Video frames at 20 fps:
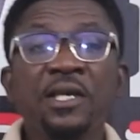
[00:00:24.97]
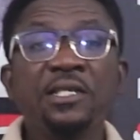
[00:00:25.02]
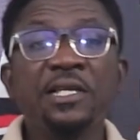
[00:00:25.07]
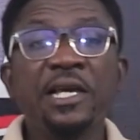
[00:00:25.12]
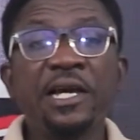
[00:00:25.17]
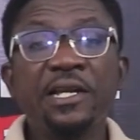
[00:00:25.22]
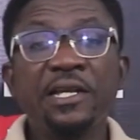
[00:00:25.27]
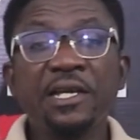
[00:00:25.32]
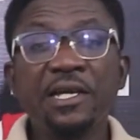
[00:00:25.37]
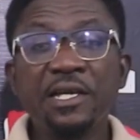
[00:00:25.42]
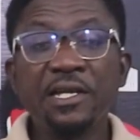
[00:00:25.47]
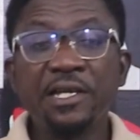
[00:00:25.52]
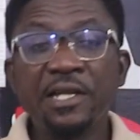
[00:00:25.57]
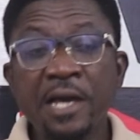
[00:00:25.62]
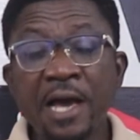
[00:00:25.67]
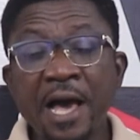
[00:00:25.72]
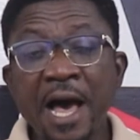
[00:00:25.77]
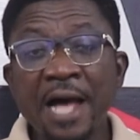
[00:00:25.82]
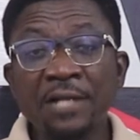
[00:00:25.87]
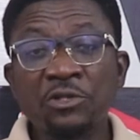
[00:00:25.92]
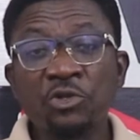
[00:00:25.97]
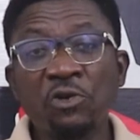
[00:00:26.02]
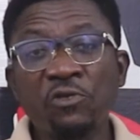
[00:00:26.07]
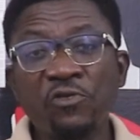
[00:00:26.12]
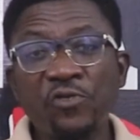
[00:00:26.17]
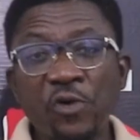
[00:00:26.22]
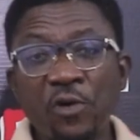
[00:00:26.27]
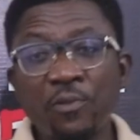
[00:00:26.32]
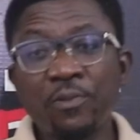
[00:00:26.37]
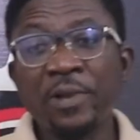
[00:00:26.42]
Ye de art
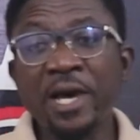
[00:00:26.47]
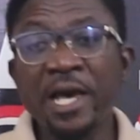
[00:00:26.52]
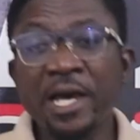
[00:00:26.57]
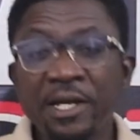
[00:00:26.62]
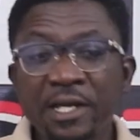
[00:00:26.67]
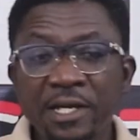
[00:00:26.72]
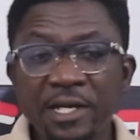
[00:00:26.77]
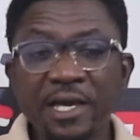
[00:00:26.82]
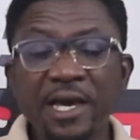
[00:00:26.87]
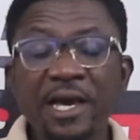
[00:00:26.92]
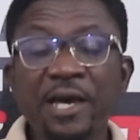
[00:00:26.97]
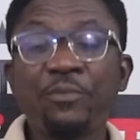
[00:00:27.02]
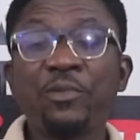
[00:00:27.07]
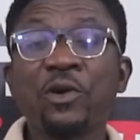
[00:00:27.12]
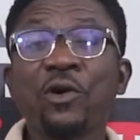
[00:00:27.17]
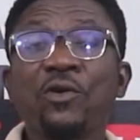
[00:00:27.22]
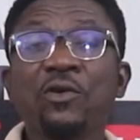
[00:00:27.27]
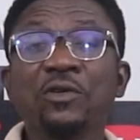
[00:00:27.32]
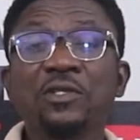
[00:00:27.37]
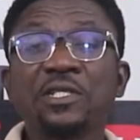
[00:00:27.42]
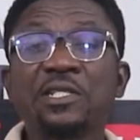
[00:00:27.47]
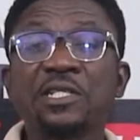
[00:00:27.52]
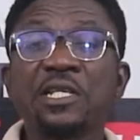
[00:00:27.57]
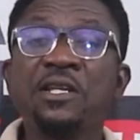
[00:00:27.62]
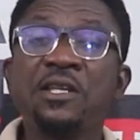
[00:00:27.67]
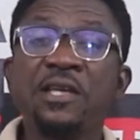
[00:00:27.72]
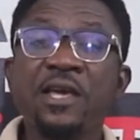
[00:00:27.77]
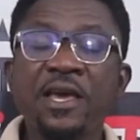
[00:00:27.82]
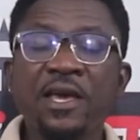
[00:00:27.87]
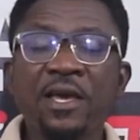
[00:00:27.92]
of form a de ebro.
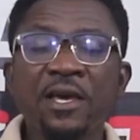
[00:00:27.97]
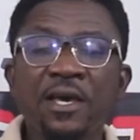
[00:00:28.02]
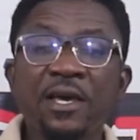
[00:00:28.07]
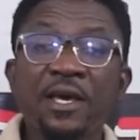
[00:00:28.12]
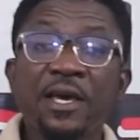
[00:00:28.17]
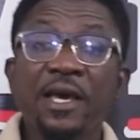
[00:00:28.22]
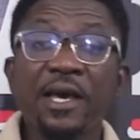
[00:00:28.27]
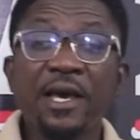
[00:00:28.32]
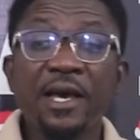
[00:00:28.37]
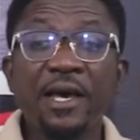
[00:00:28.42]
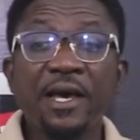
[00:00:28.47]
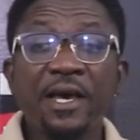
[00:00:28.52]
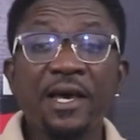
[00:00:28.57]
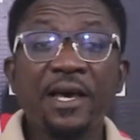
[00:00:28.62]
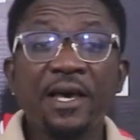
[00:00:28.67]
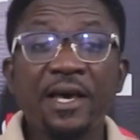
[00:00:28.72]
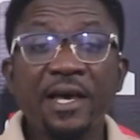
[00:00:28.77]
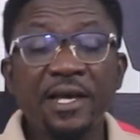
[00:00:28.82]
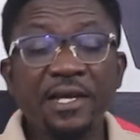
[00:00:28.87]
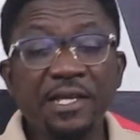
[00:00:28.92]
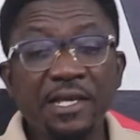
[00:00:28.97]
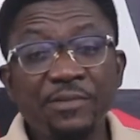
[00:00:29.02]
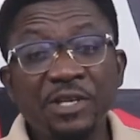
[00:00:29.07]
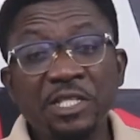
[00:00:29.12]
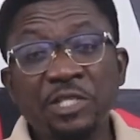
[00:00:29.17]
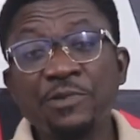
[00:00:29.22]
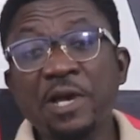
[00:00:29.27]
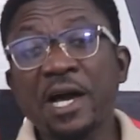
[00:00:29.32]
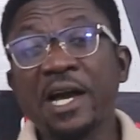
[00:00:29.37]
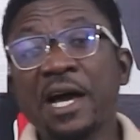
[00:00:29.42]
Say, ye
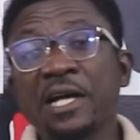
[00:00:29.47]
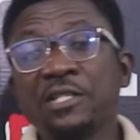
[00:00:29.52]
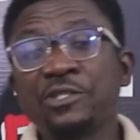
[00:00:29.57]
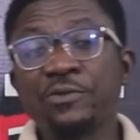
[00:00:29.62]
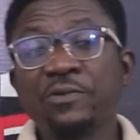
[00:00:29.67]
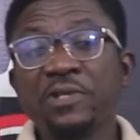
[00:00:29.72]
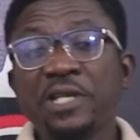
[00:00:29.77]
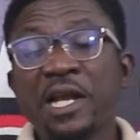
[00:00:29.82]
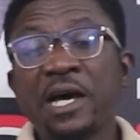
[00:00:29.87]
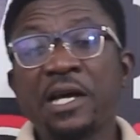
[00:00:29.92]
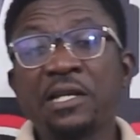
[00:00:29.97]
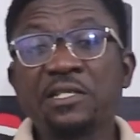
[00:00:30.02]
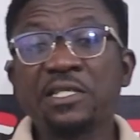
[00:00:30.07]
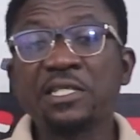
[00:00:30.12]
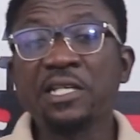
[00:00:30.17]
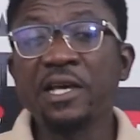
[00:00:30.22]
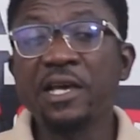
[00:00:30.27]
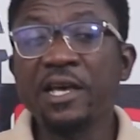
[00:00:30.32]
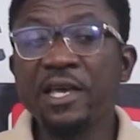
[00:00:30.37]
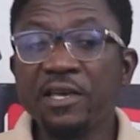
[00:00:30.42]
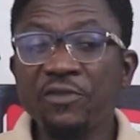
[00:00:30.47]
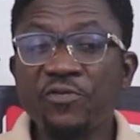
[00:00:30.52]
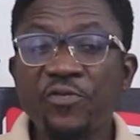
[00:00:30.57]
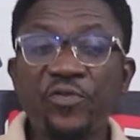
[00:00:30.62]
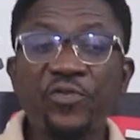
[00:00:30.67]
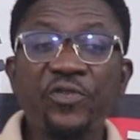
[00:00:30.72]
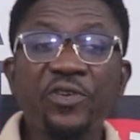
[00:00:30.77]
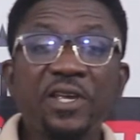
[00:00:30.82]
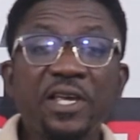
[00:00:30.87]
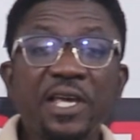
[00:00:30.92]
bet me a cartoon, and say, a
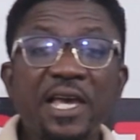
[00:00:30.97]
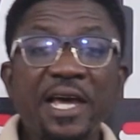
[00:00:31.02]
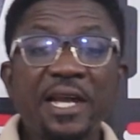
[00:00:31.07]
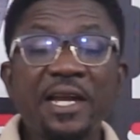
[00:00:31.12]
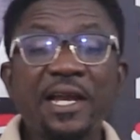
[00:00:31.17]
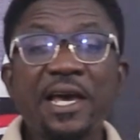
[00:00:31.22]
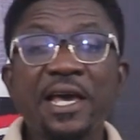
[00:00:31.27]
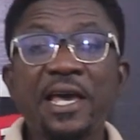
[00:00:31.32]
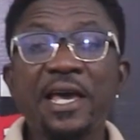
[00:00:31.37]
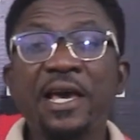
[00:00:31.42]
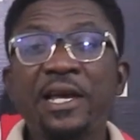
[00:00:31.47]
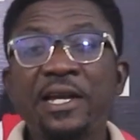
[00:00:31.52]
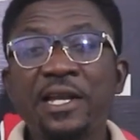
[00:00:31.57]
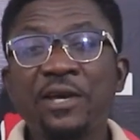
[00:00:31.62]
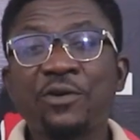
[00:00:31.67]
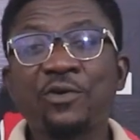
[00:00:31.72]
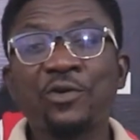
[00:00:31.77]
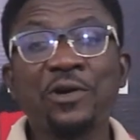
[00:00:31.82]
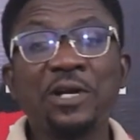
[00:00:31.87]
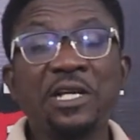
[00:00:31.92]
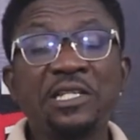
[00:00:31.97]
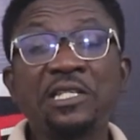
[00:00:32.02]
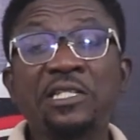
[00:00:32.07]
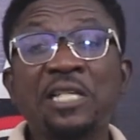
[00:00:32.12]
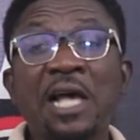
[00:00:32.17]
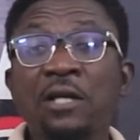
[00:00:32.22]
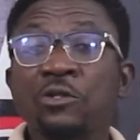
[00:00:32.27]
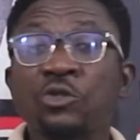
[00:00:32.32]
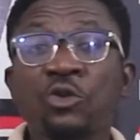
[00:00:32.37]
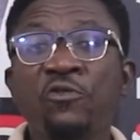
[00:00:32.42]
free and a day chronic,
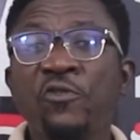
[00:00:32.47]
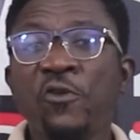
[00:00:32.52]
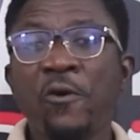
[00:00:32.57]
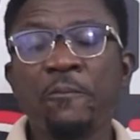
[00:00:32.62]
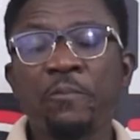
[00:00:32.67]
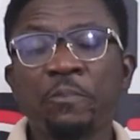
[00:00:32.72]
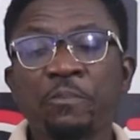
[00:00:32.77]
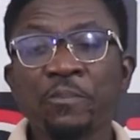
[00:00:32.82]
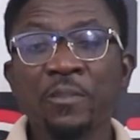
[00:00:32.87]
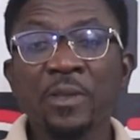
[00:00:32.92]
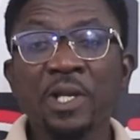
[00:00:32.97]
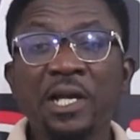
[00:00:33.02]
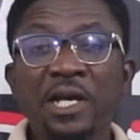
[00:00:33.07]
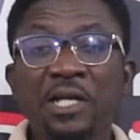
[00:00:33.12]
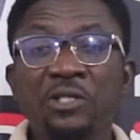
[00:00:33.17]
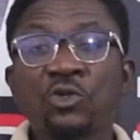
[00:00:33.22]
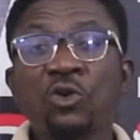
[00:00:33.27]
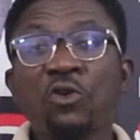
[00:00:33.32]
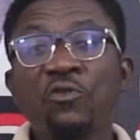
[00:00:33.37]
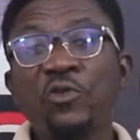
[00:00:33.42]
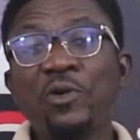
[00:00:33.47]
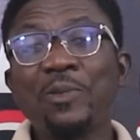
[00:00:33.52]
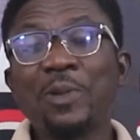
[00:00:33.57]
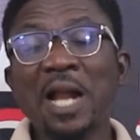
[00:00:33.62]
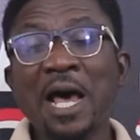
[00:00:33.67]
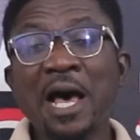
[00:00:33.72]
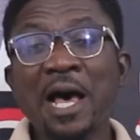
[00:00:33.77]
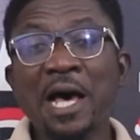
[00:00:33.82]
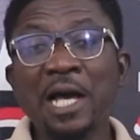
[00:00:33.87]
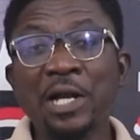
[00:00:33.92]
just an tophom. A
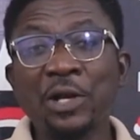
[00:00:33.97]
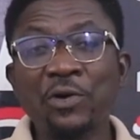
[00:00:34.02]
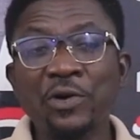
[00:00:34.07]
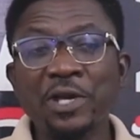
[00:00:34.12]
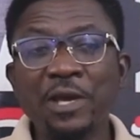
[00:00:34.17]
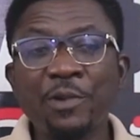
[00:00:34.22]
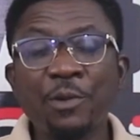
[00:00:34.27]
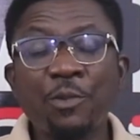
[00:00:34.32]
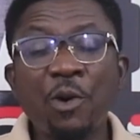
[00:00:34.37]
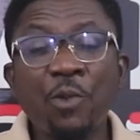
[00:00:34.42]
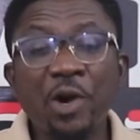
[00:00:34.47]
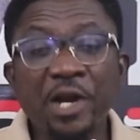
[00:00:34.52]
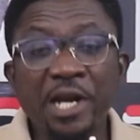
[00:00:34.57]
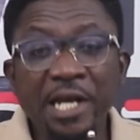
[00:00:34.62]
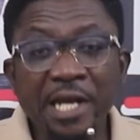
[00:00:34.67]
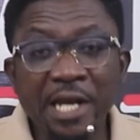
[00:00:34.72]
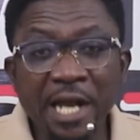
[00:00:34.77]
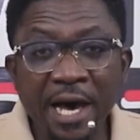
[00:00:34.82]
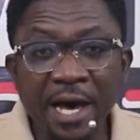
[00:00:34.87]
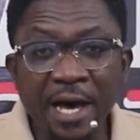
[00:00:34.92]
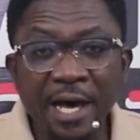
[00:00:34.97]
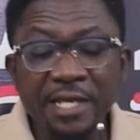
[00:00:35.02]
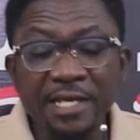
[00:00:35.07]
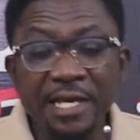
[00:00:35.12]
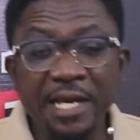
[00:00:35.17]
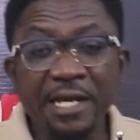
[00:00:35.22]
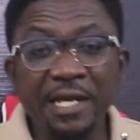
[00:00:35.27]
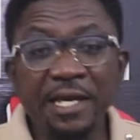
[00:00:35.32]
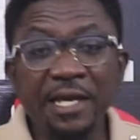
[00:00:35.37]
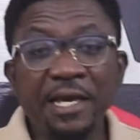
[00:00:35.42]
tophom nan or ye bebo modena,
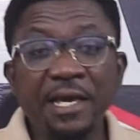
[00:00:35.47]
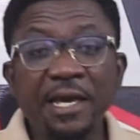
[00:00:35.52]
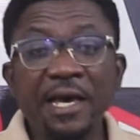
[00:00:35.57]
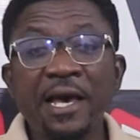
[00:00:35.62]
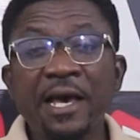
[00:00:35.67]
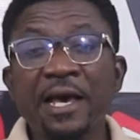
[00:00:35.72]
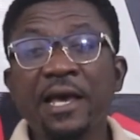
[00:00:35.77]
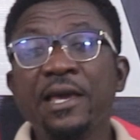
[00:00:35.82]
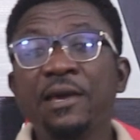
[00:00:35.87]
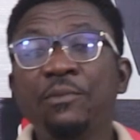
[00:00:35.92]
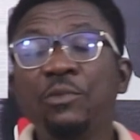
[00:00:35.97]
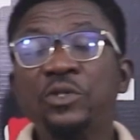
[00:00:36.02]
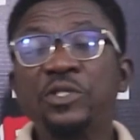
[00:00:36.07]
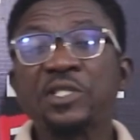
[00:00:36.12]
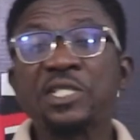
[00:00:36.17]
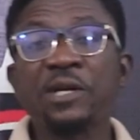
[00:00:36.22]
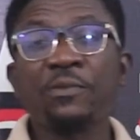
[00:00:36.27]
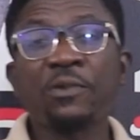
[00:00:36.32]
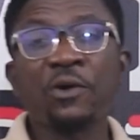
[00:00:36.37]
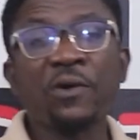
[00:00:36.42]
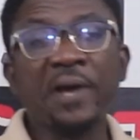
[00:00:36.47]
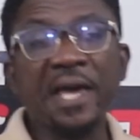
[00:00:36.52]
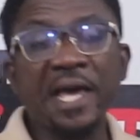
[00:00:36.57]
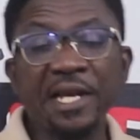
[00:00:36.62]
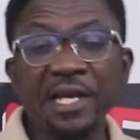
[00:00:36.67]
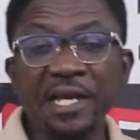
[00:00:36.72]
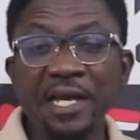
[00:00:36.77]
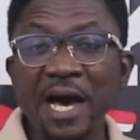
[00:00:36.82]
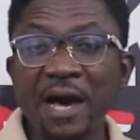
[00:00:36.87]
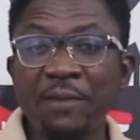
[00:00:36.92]
ye de a moon seminal
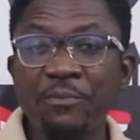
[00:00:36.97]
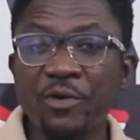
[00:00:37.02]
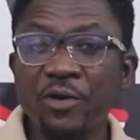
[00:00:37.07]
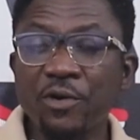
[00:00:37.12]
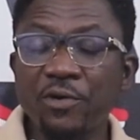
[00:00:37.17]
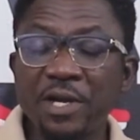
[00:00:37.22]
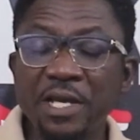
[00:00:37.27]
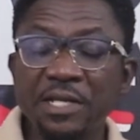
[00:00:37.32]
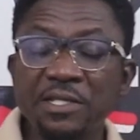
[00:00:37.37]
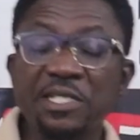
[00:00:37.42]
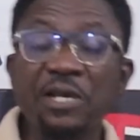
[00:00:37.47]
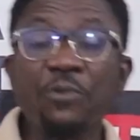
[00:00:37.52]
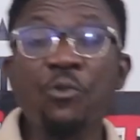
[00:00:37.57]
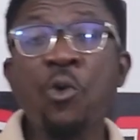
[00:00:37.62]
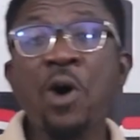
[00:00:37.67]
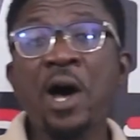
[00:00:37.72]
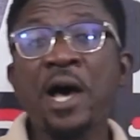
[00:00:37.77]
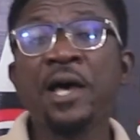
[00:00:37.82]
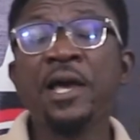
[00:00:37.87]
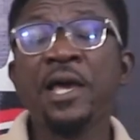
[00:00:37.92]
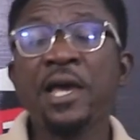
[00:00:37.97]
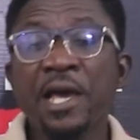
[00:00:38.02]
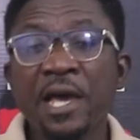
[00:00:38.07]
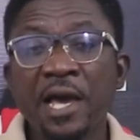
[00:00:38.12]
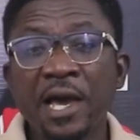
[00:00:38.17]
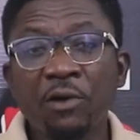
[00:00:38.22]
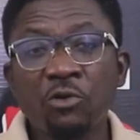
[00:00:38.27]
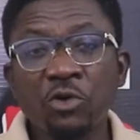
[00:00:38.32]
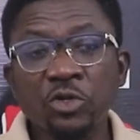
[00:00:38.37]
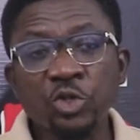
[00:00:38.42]
a day abroad. In someone,
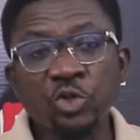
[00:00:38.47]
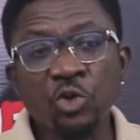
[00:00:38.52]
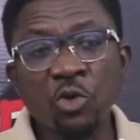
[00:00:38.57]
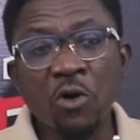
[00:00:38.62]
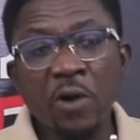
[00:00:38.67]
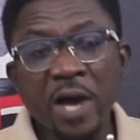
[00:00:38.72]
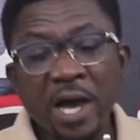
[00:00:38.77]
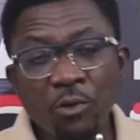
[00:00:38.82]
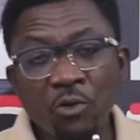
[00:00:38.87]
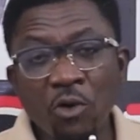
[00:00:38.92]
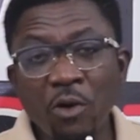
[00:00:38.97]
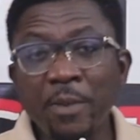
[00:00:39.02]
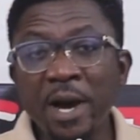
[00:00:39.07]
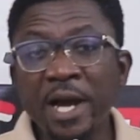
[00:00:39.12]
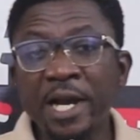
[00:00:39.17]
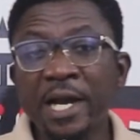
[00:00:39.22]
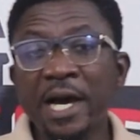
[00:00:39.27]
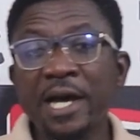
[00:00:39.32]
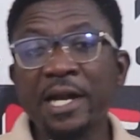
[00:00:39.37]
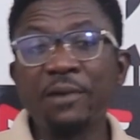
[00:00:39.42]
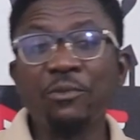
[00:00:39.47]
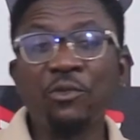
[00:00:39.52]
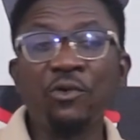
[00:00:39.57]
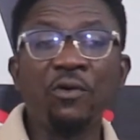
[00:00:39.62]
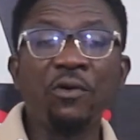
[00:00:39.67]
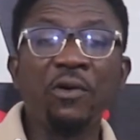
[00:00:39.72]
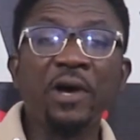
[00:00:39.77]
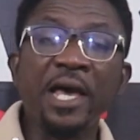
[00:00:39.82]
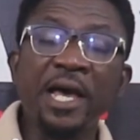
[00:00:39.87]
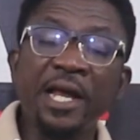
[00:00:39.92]
a coso, a war my
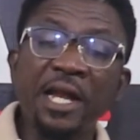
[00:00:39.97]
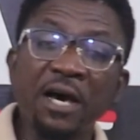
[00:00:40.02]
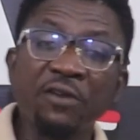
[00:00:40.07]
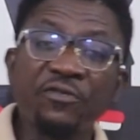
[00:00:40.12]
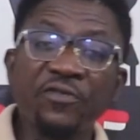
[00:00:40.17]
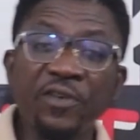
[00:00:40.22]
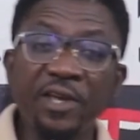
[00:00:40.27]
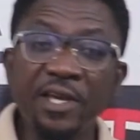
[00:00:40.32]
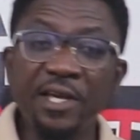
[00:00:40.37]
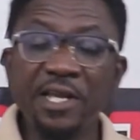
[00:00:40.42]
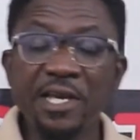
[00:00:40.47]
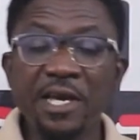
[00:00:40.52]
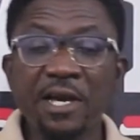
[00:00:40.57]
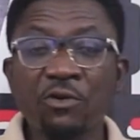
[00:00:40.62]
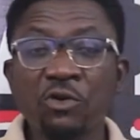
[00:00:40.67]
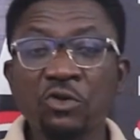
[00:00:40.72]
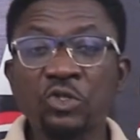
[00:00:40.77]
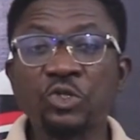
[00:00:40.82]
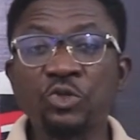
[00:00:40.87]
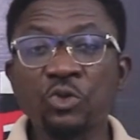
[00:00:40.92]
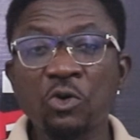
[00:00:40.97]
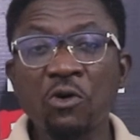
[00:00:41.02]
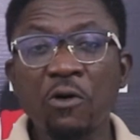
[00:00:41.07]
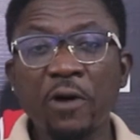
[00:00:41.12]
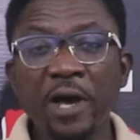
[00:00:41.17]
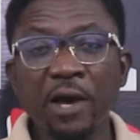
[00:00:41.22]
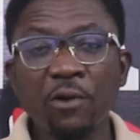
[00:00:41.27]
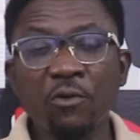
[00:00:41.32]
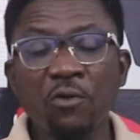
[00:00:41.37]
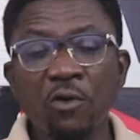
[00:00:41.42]
Ghanemu, and a fee, the
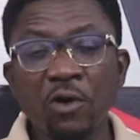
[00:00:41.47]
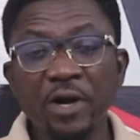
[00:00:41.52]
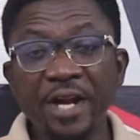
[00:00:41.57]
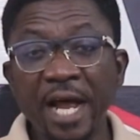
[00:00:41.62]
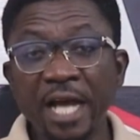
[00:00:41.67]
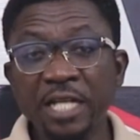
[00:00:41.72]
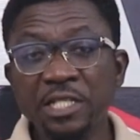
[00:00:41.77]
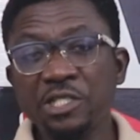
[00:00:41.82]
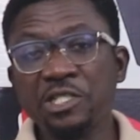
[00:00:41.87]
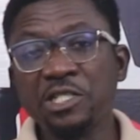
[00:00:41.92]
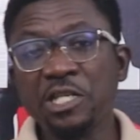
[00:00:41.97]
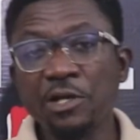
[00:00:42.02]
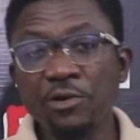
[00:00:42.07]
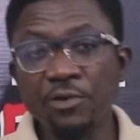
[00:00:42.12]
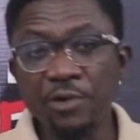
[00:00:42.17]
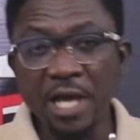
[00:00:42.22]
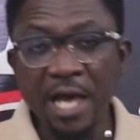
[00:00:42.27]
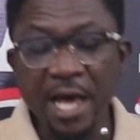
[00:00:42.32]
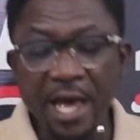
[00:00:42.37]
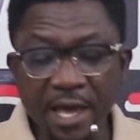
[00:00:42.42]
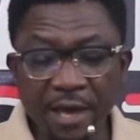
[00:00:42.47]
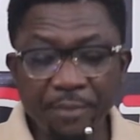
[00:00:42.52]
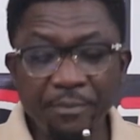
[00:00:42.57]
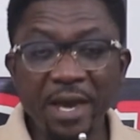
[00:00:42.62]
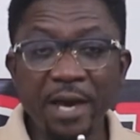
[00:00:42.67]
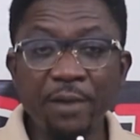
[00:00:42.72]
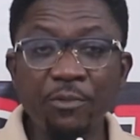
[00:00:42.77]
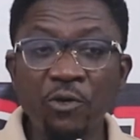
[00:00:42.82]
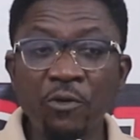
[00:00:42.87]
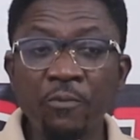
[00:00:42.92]
coso, a war Nigeria, a
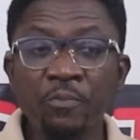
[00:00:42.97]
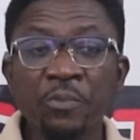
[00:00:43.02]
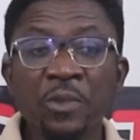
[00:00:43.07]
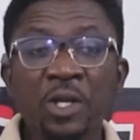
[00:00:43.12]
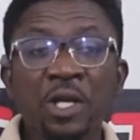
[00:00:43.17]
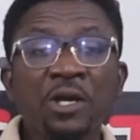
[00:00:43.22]
memo.